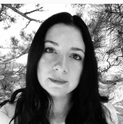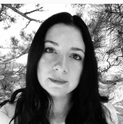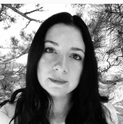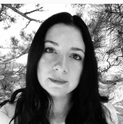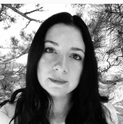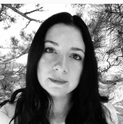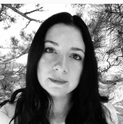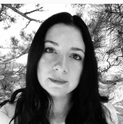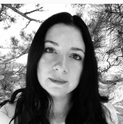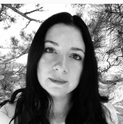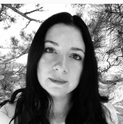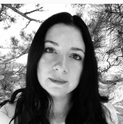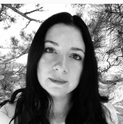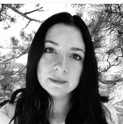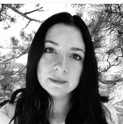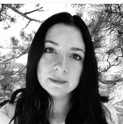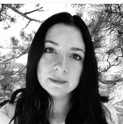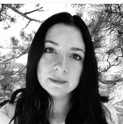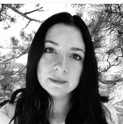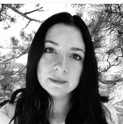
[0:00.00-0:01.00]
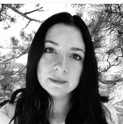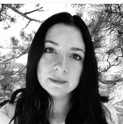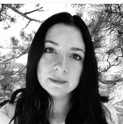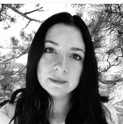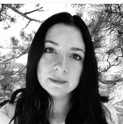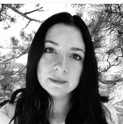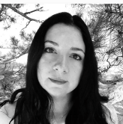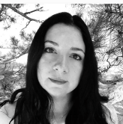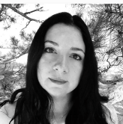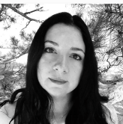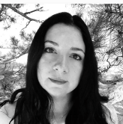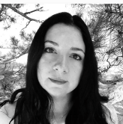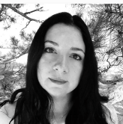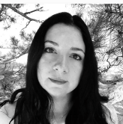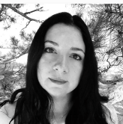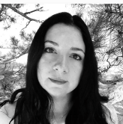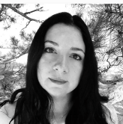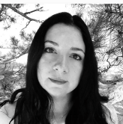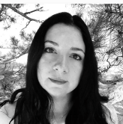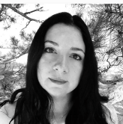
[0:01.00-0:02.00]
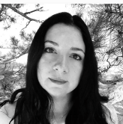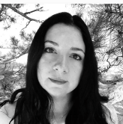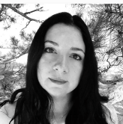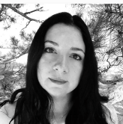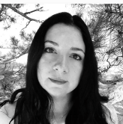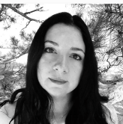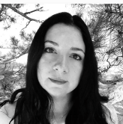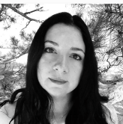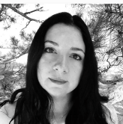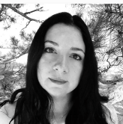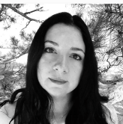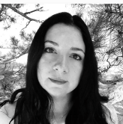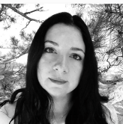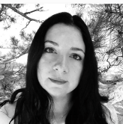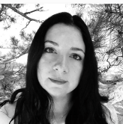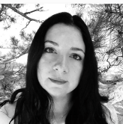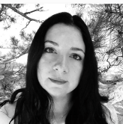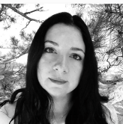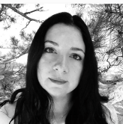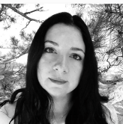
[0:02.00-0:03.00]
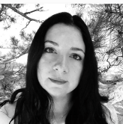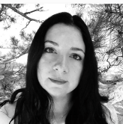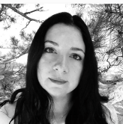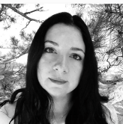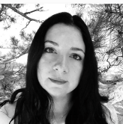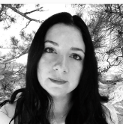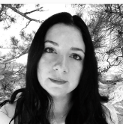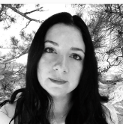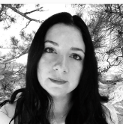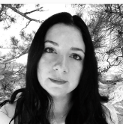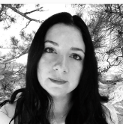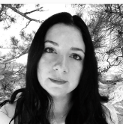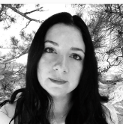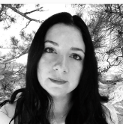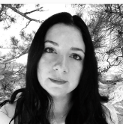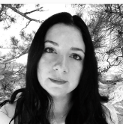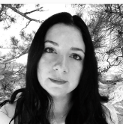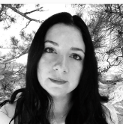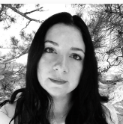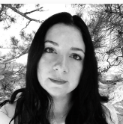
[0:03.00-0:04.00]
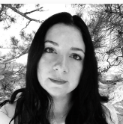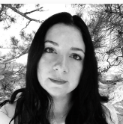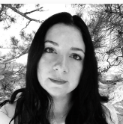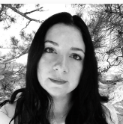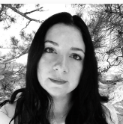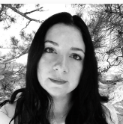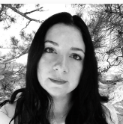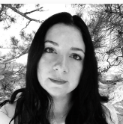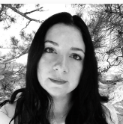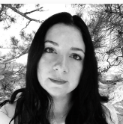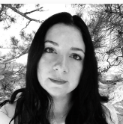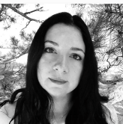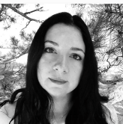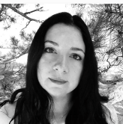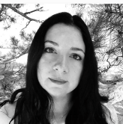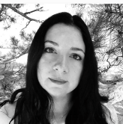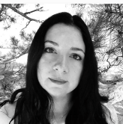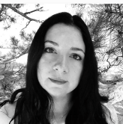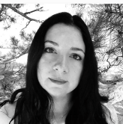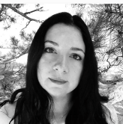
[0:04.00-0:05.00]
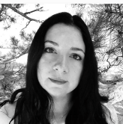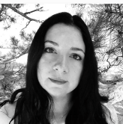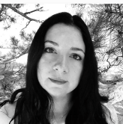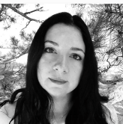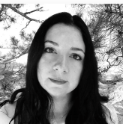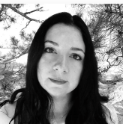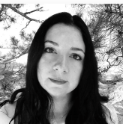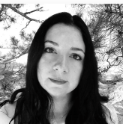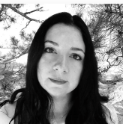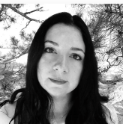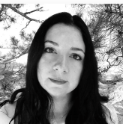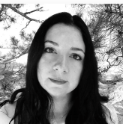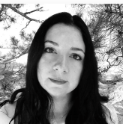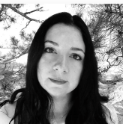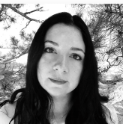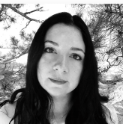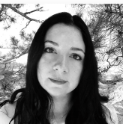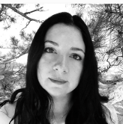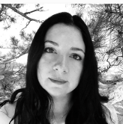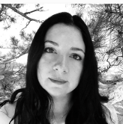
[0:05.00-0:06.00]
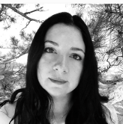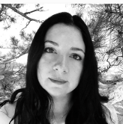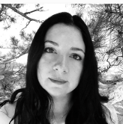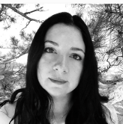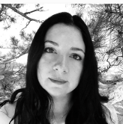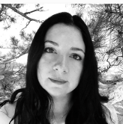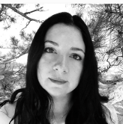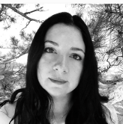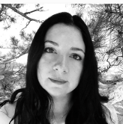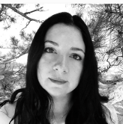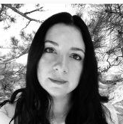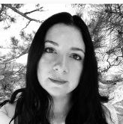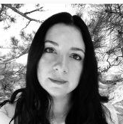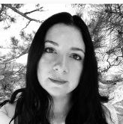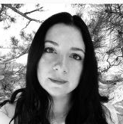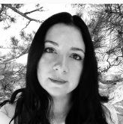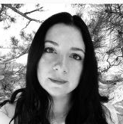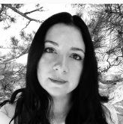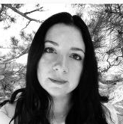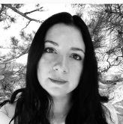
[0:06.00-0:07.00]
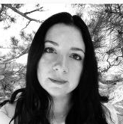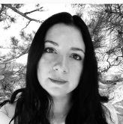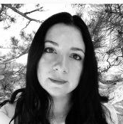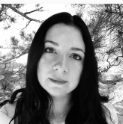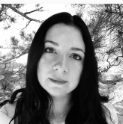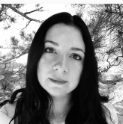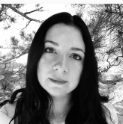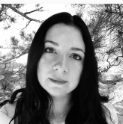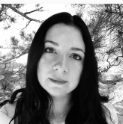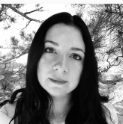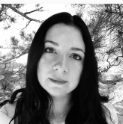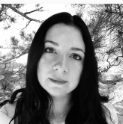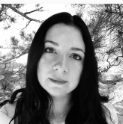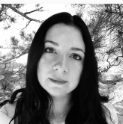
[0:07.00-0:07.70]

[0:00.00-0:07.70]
This is a still picture; no speech is visible.